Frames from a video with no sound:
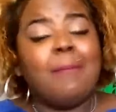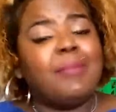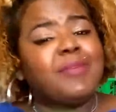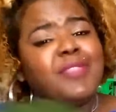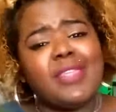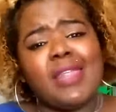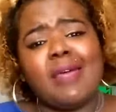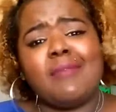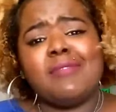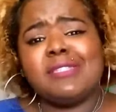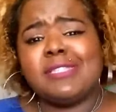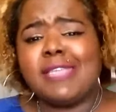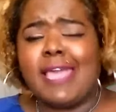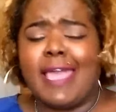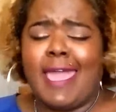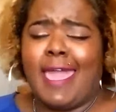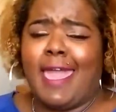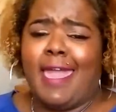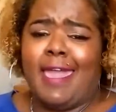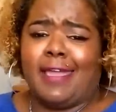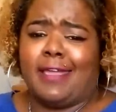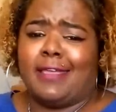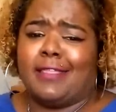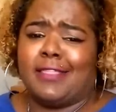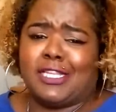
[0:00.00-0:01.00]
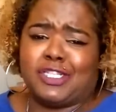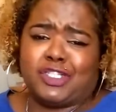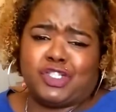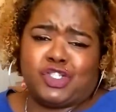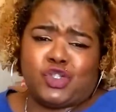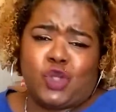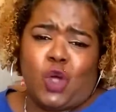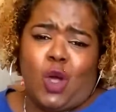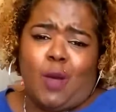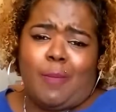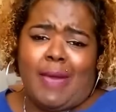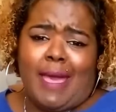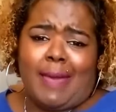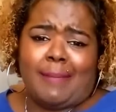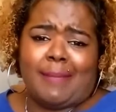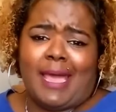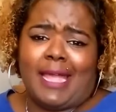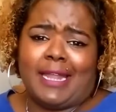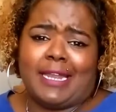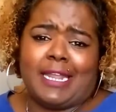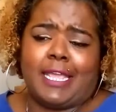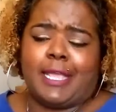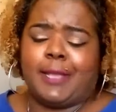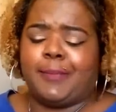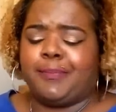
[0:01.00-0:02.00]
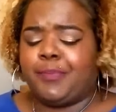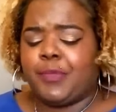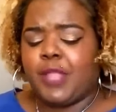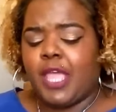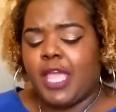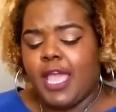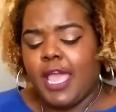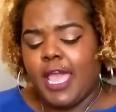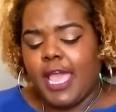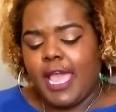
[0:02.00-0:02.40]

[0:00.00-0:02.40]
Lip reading: But then I was like, hey, let's just go by my name.